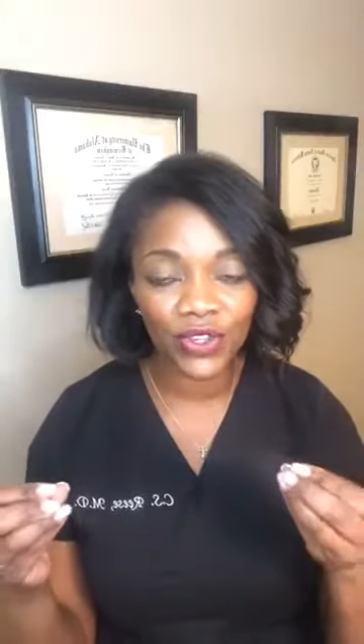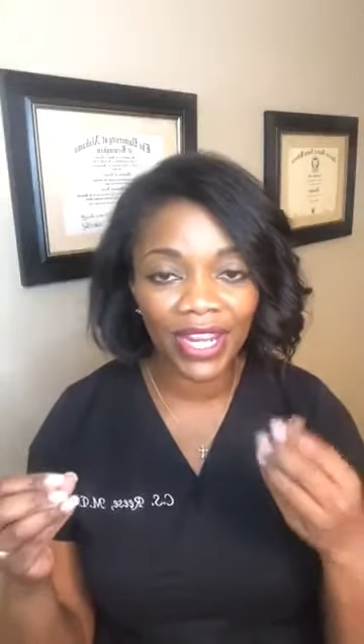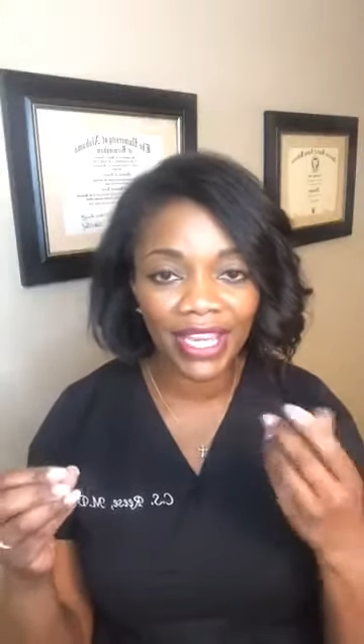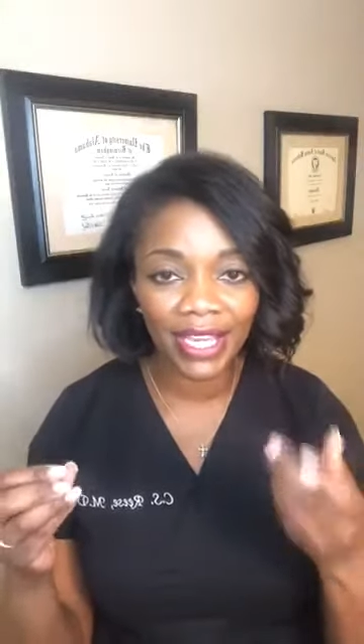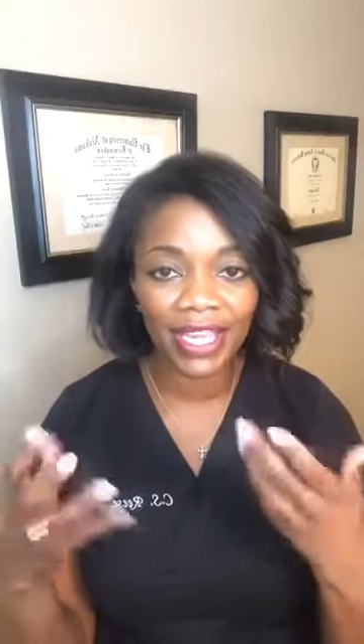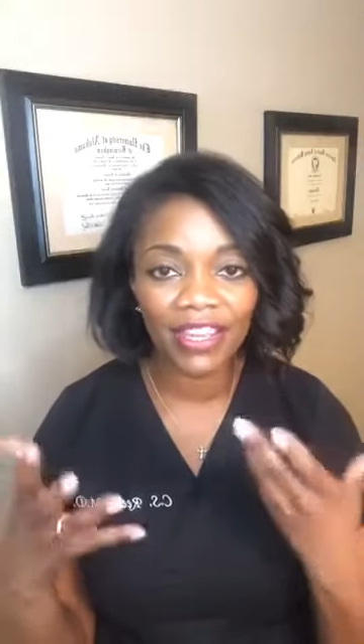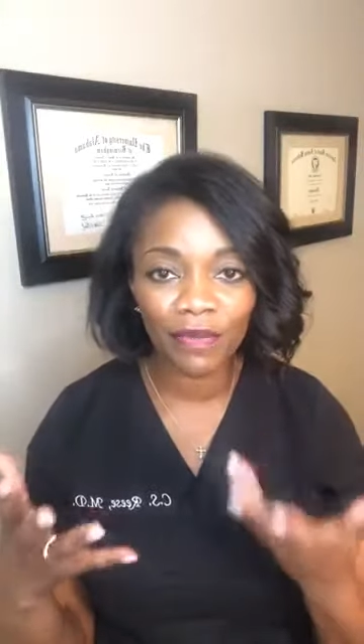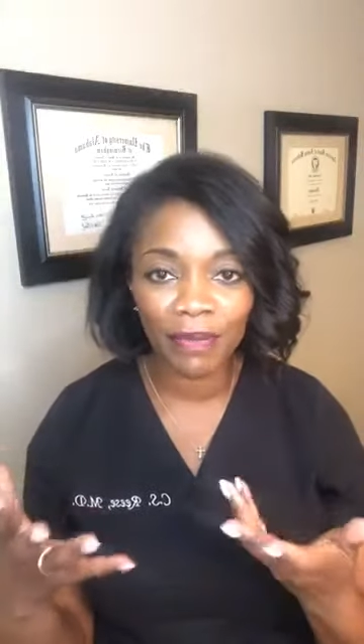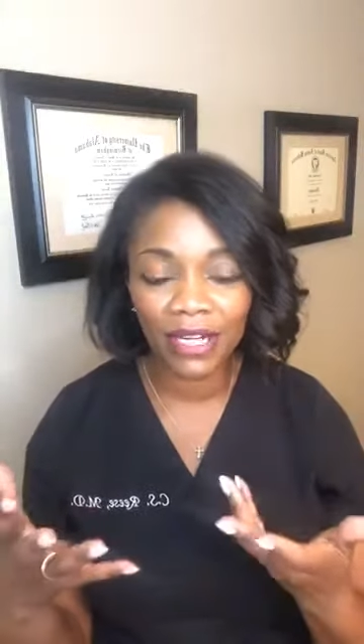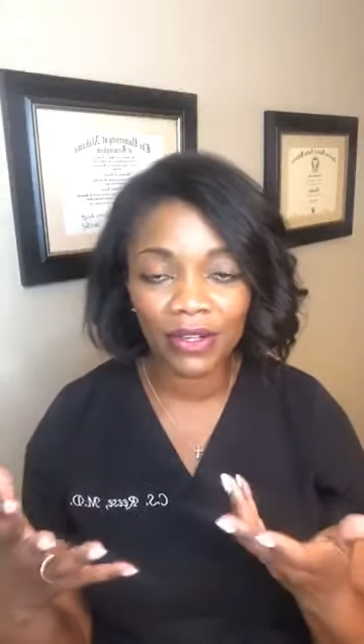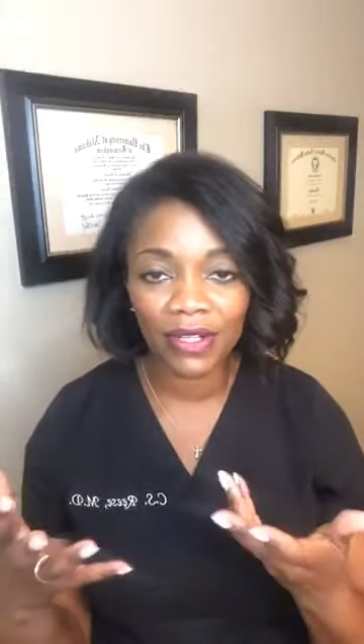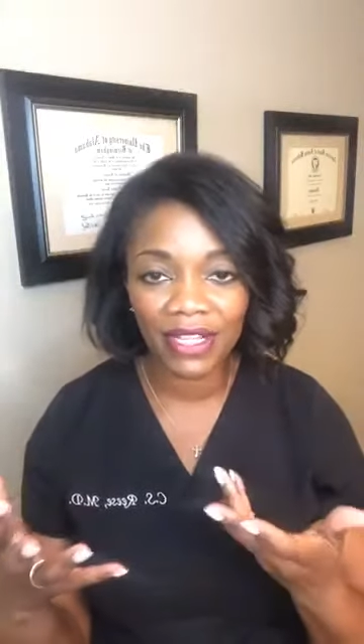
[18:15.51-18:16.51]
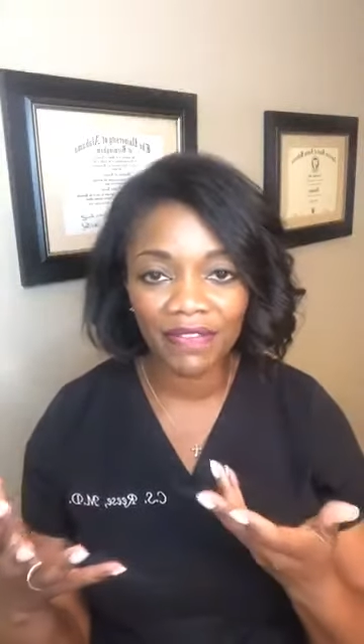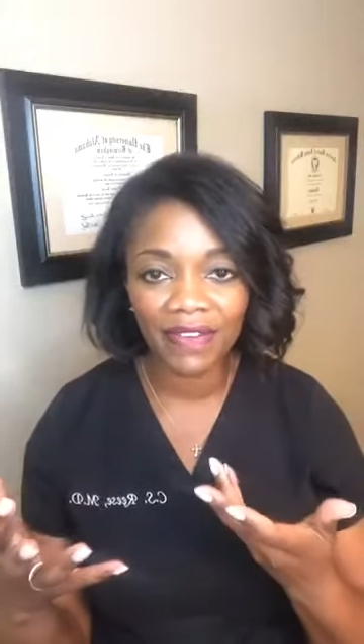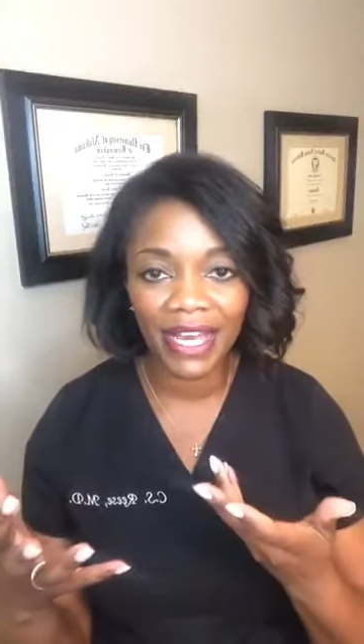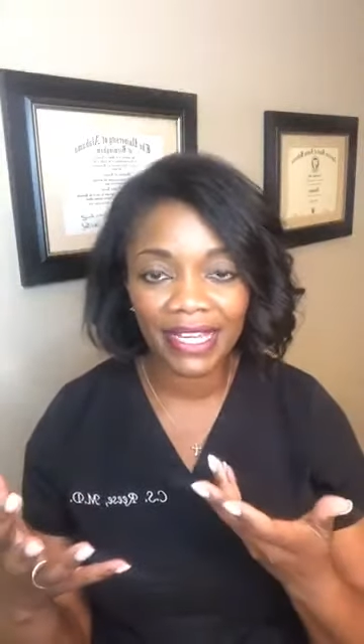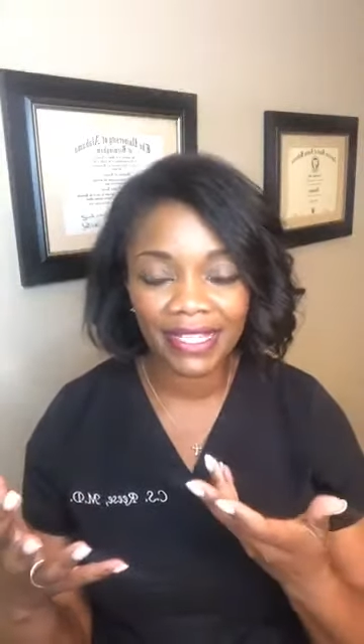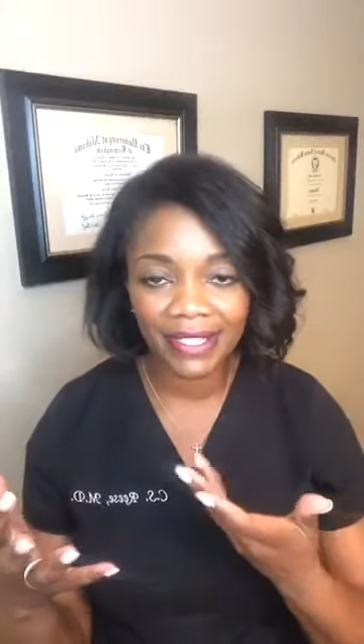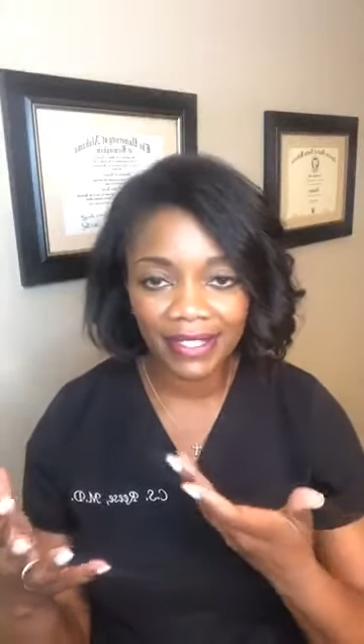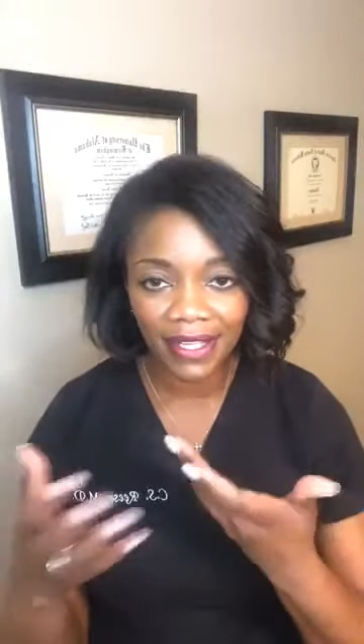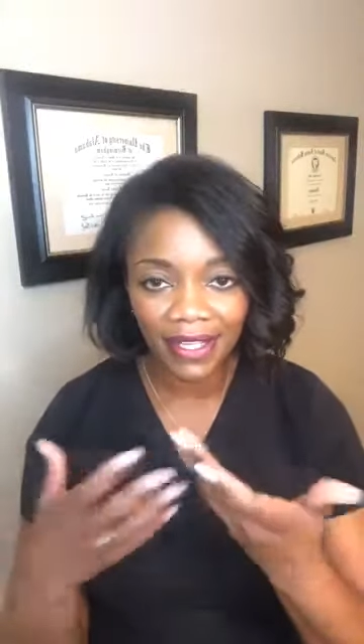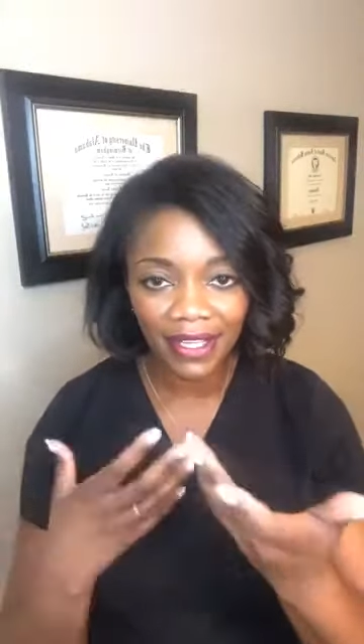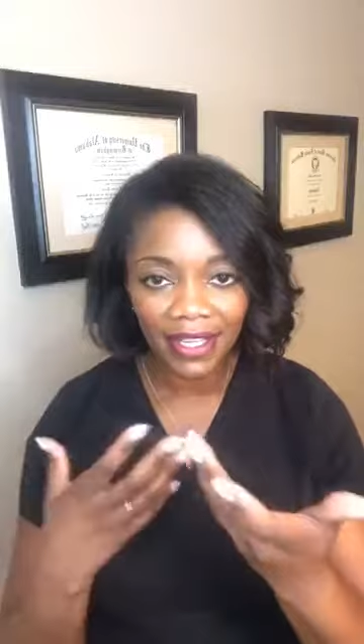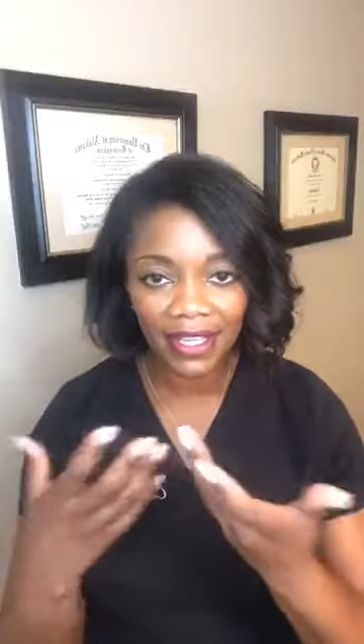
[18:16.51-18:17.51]
I can't give medical advice
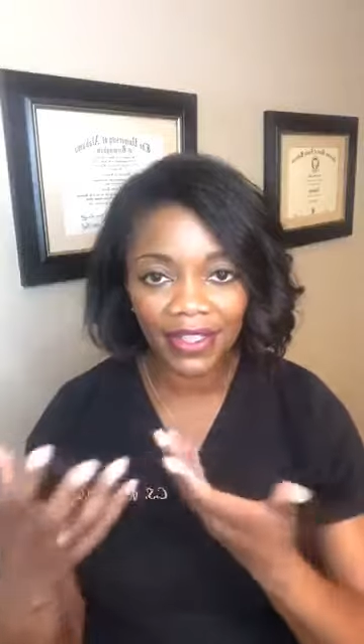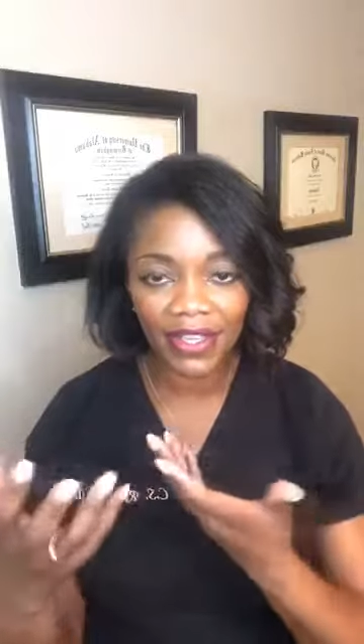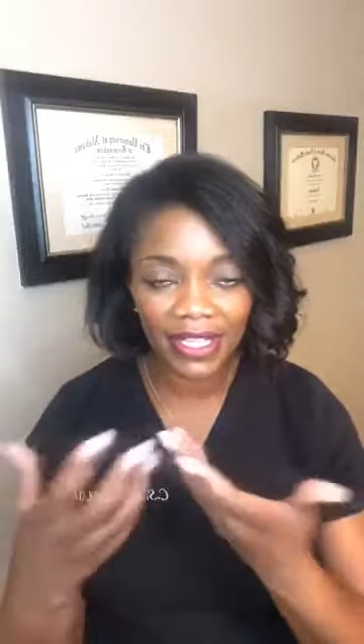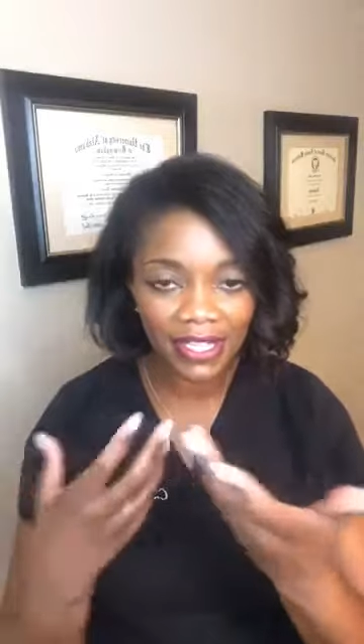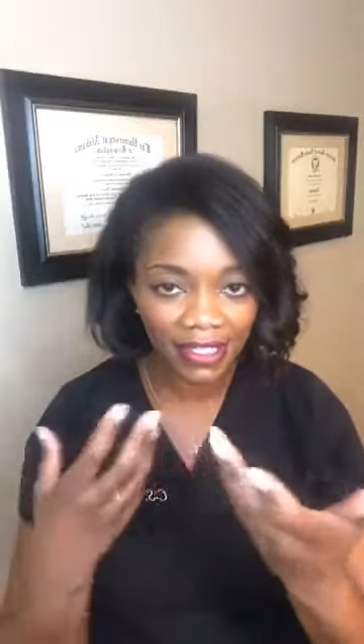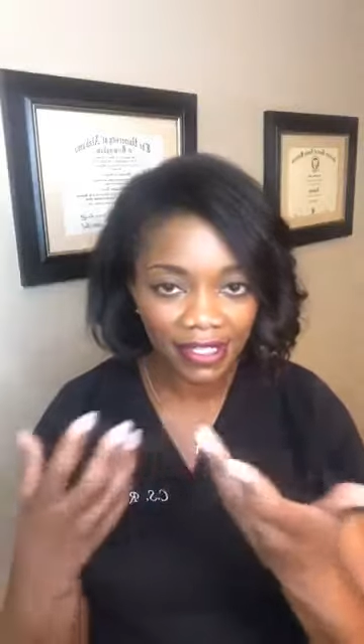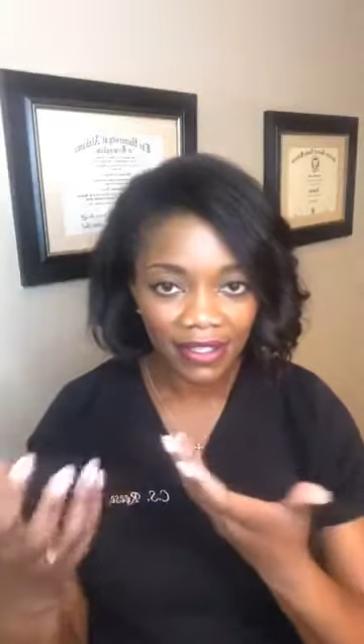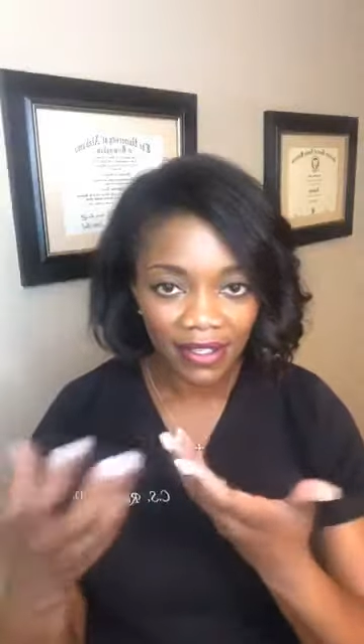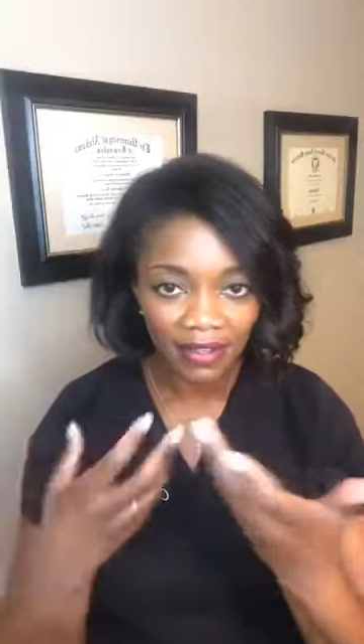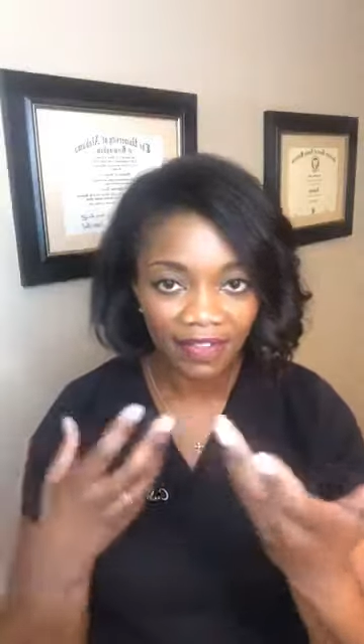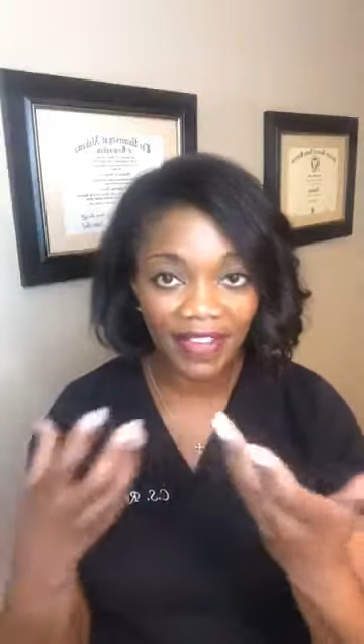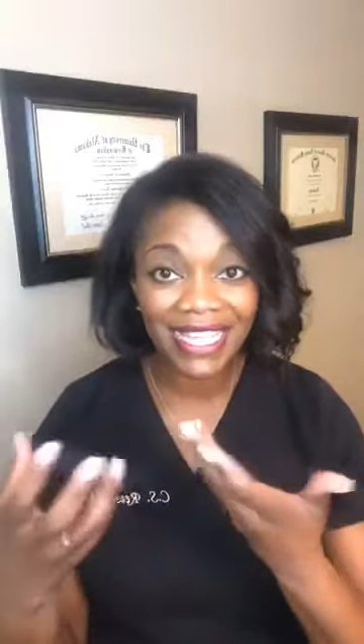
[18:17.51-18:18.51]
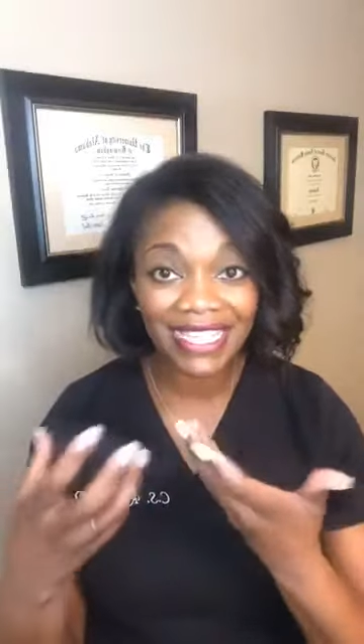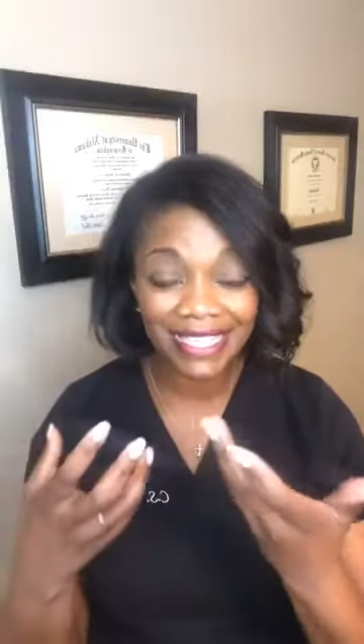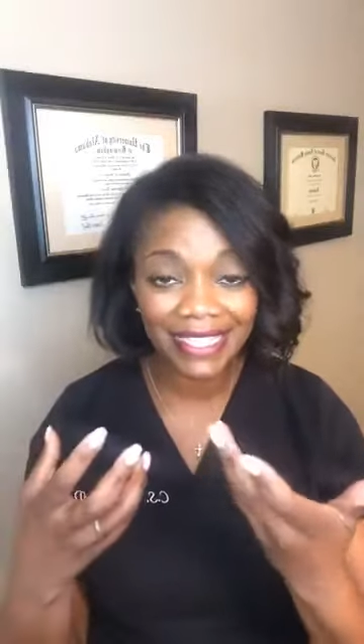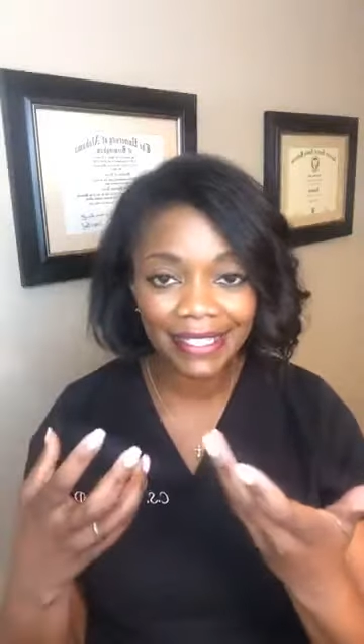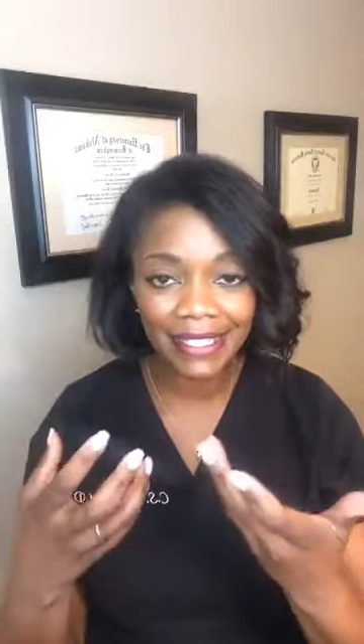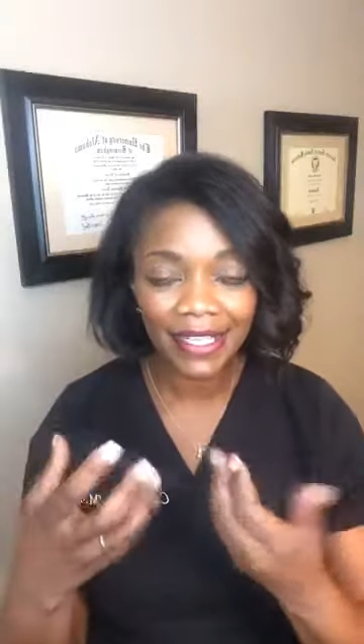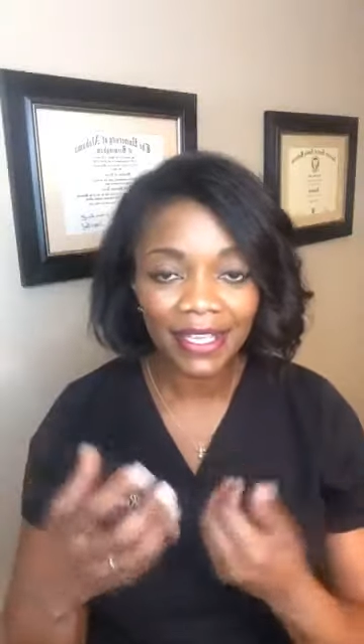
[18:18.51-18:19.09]
in this facet.